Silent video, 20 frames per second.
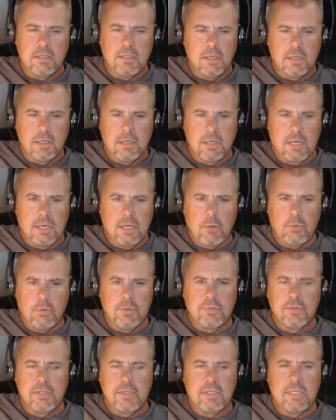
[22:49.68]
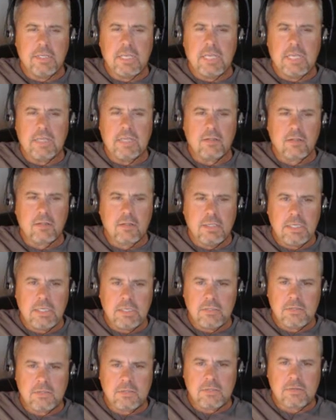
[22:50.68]
I would think at
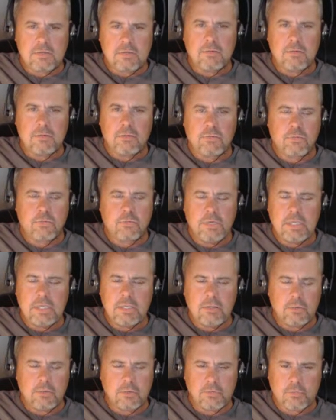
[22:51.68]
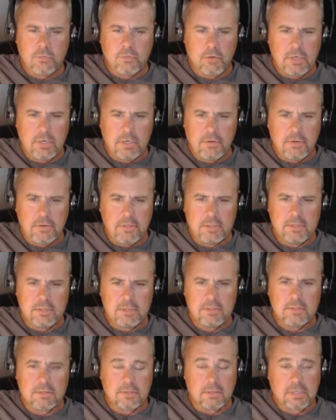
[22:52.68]
least 3 of those 4 areas
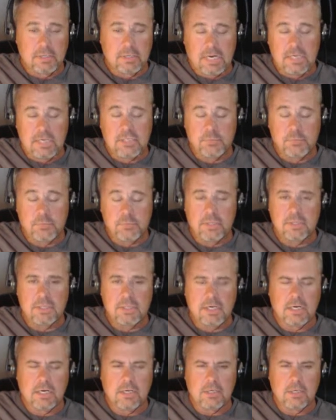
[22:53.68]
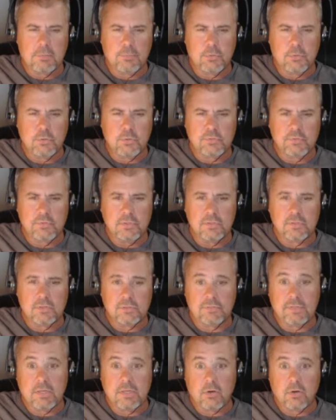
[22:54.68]
I expect that are going to produce fish, if
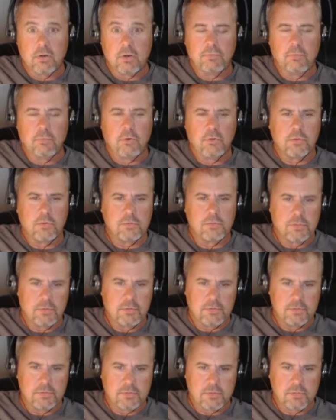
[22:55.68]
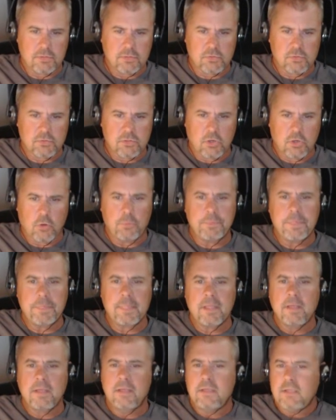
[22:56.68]
not all 4 of those areas here. So,
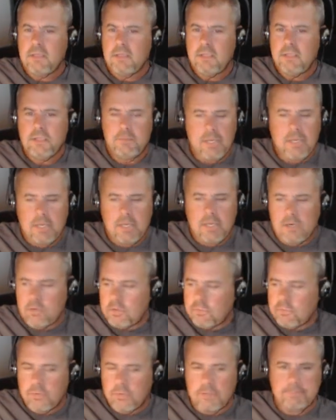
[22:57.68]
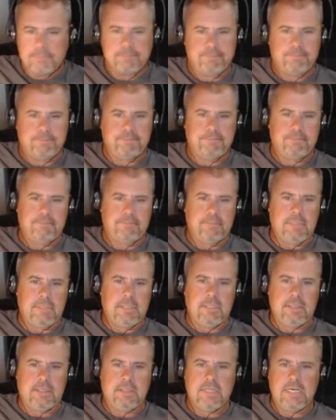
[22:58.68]
in a matter of what,
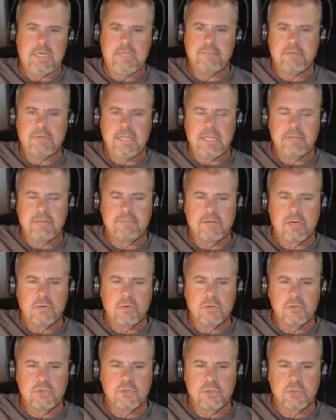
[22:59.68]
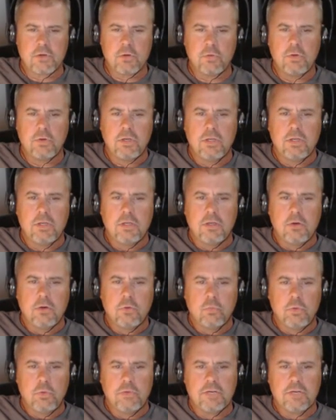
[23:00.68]
not even a half hour or so,
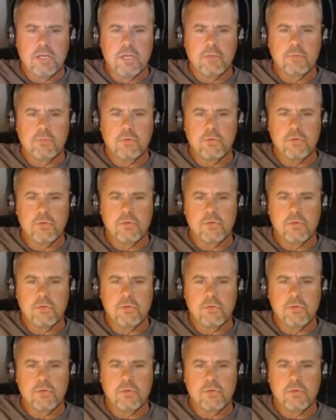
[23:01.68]
we've gone through this